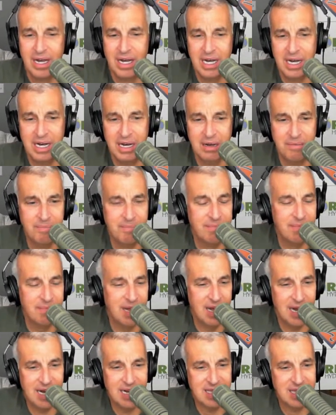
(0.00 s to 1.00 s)

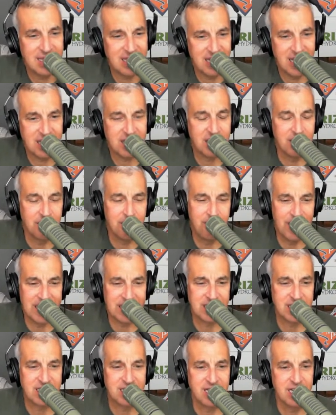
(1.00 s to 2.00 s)
I think the
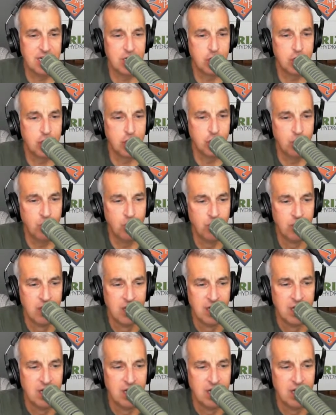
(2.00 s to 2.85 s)
best thing to do